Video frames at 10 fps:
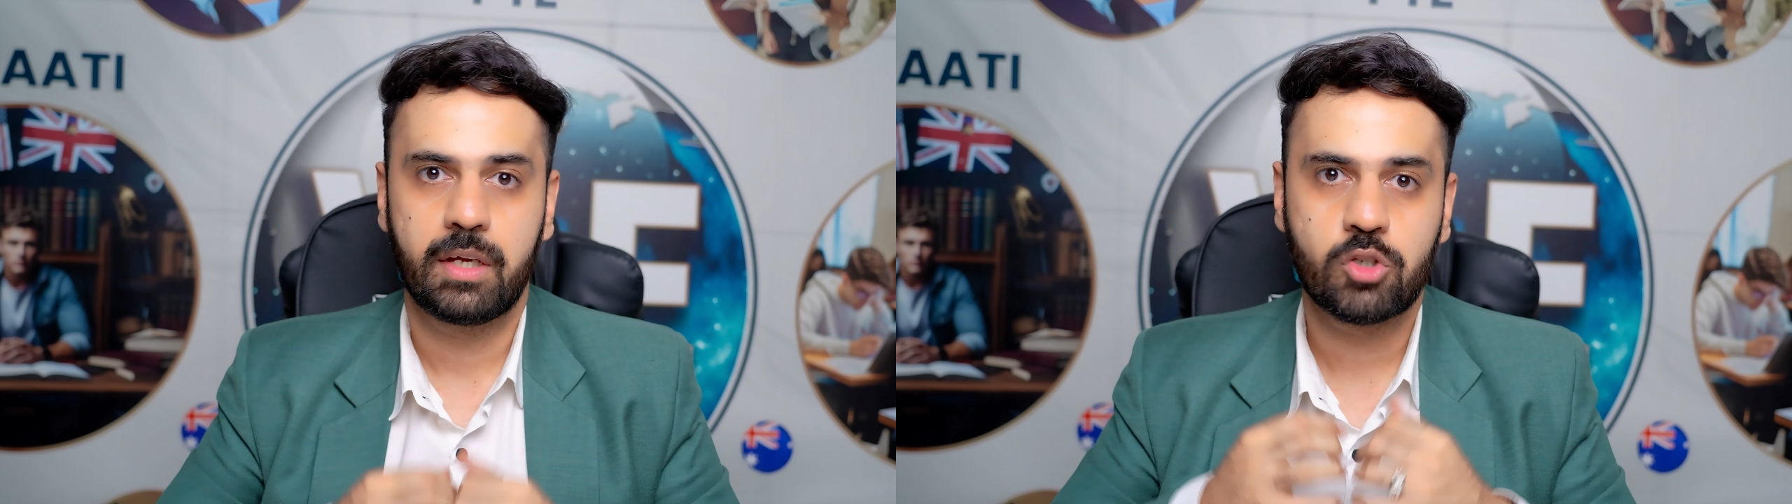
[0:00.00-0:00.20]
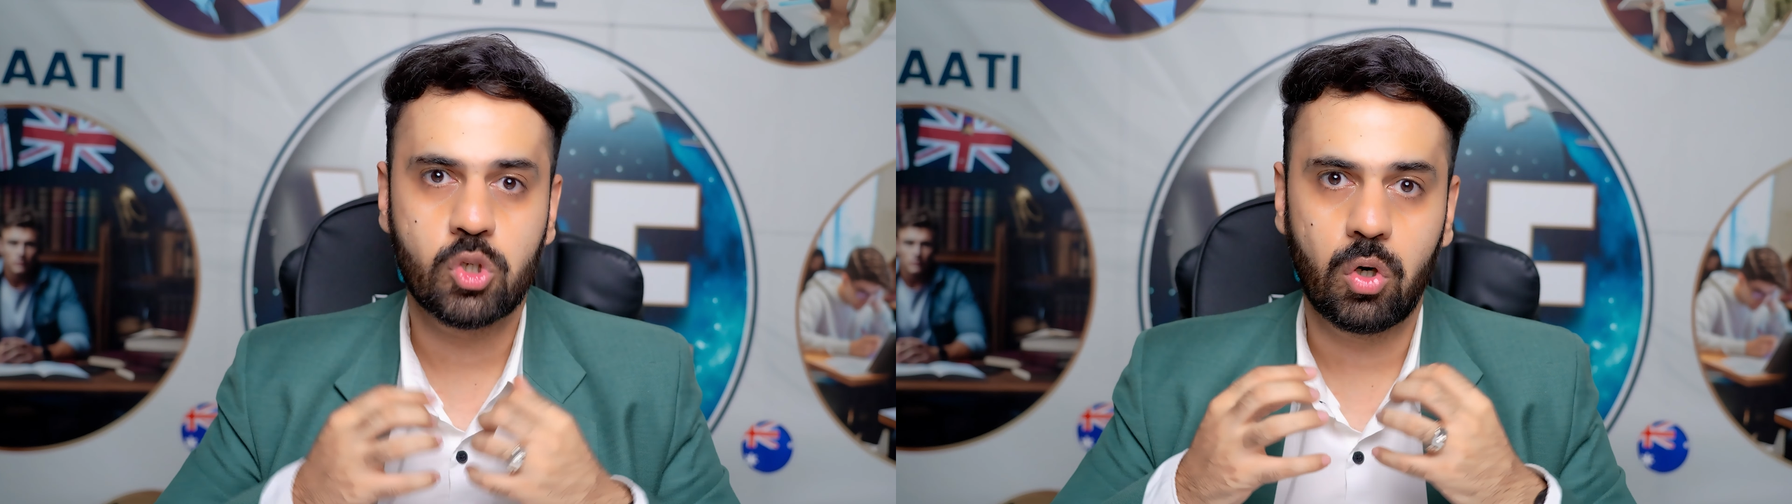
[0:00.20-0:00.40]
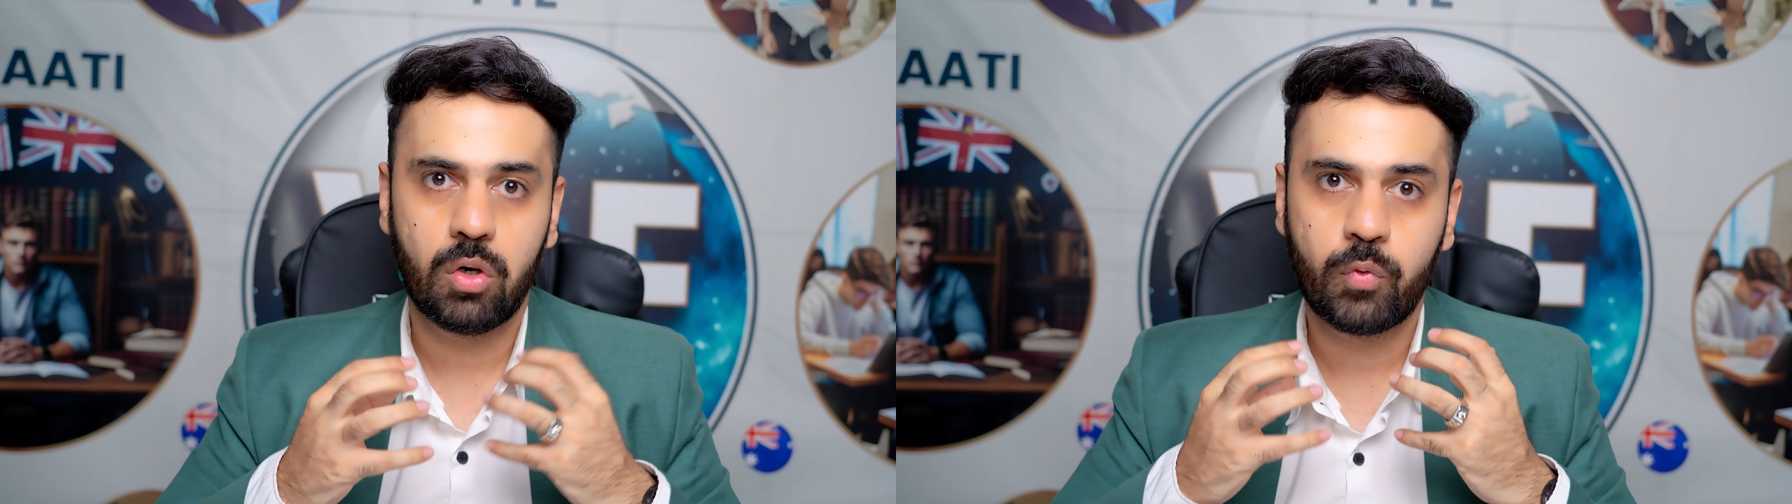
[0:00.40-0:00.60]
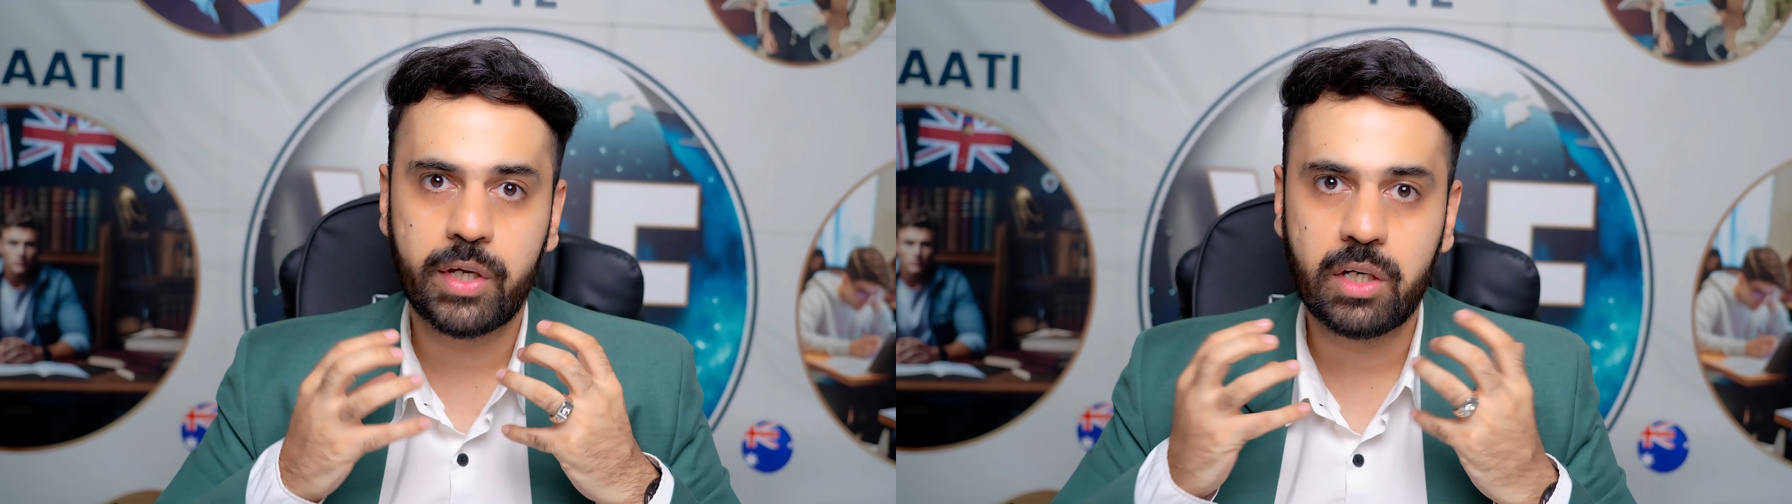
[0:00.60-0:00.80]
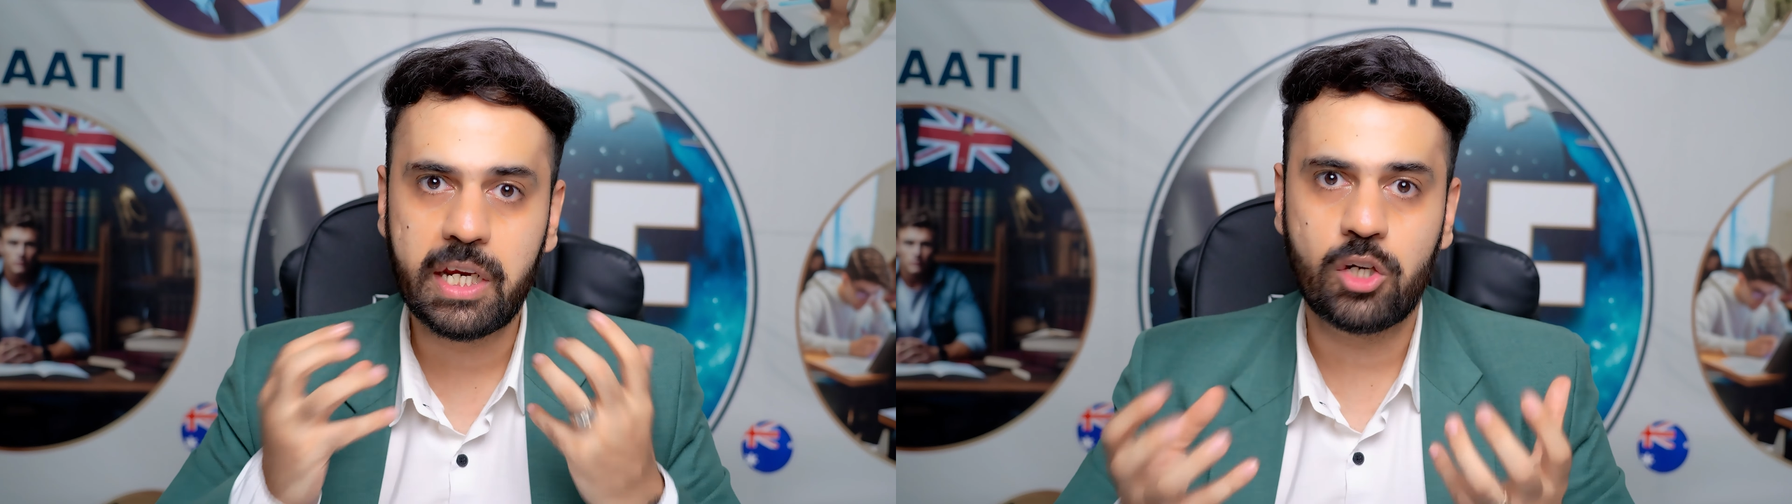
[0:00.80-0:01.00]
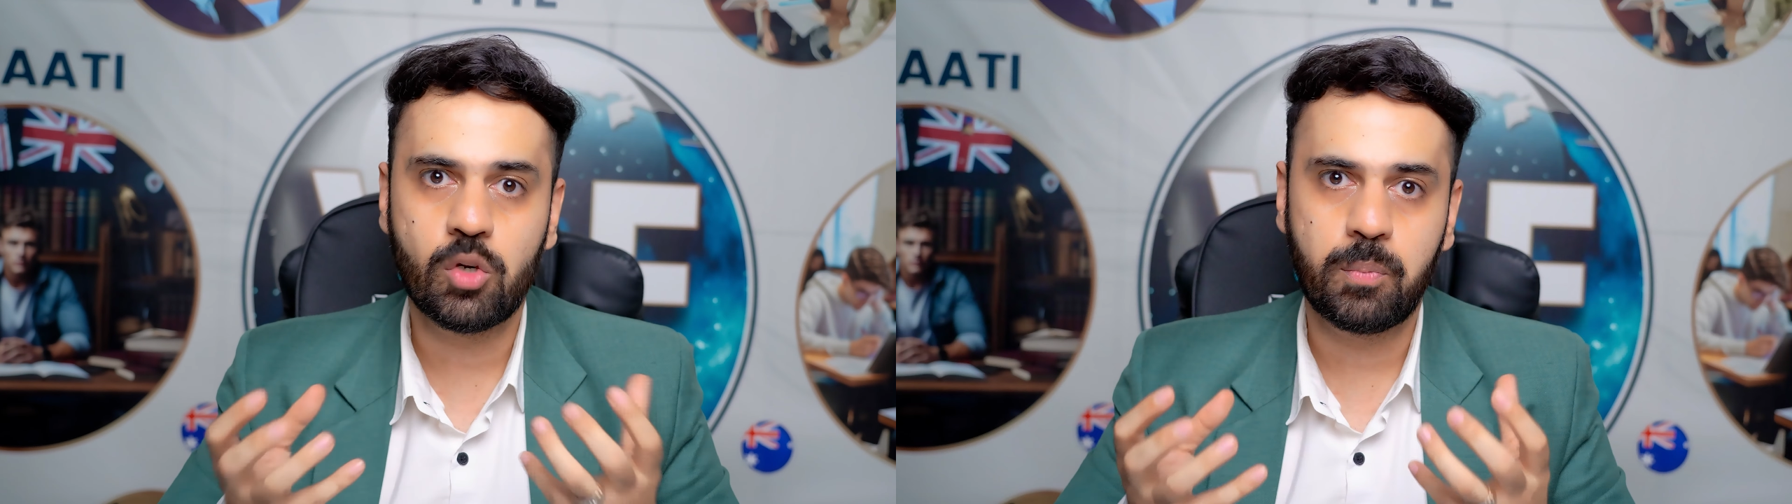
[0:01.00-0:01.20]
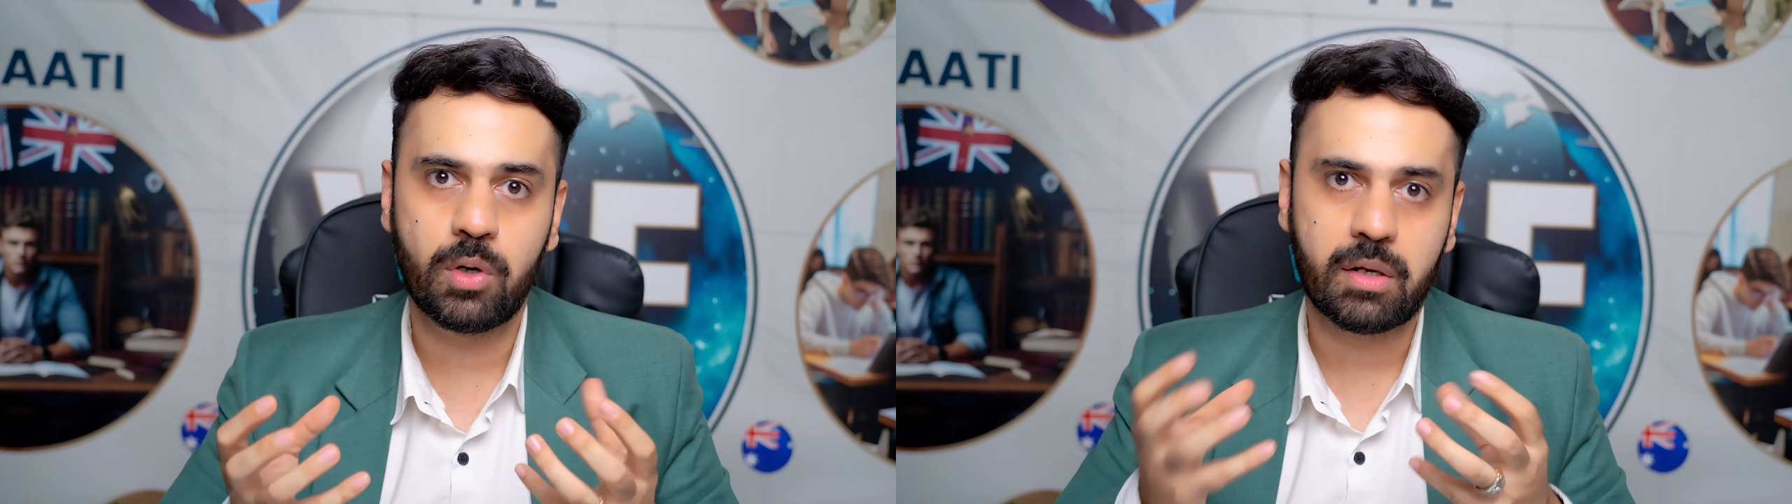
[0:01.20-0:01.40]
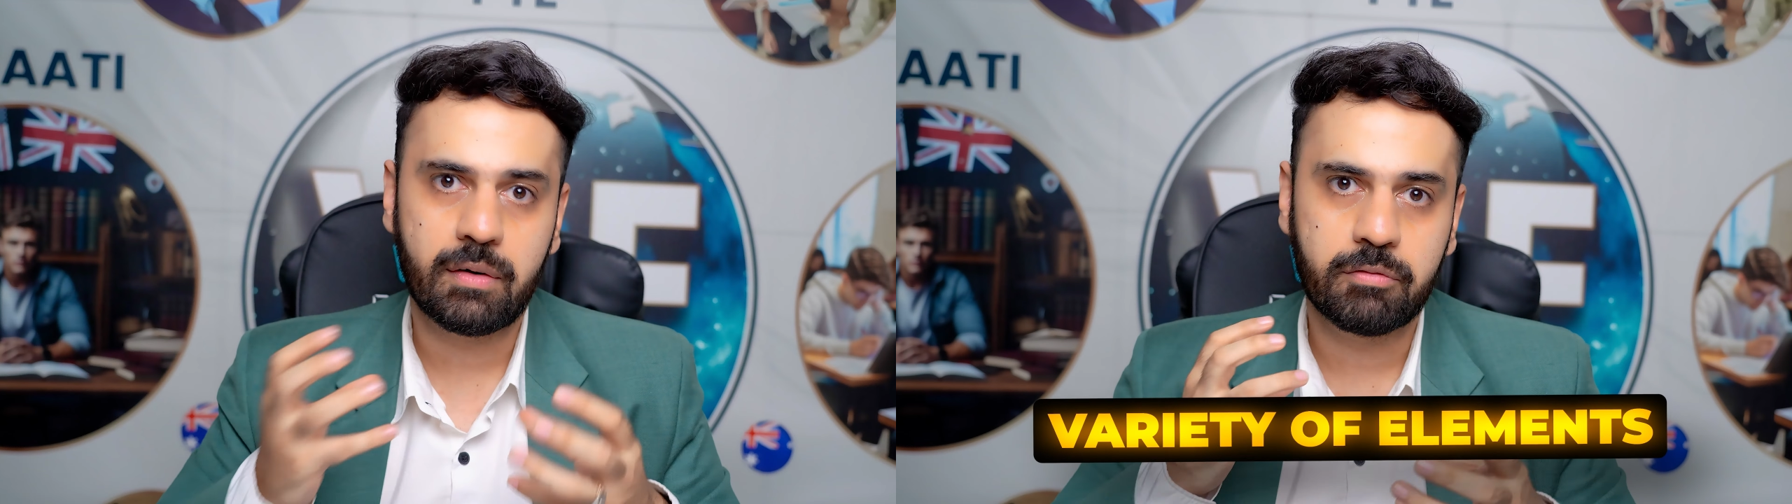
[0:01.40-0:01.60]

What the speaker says: So we need to put